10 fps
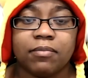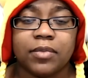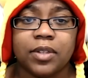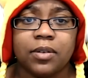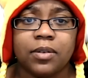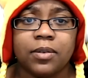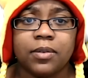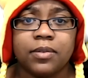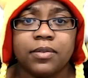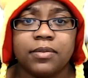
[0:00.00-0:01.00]
Oh,
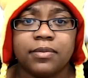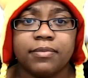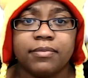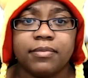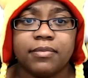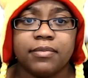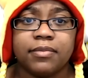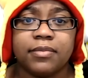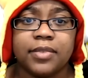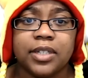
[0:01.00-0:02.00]

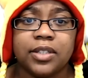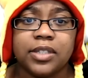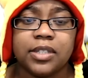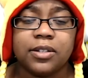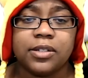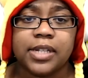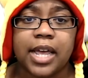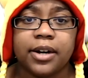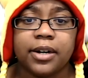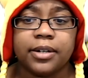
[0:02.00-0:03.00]
it was a little
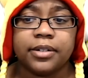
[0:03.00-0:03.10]
tattered.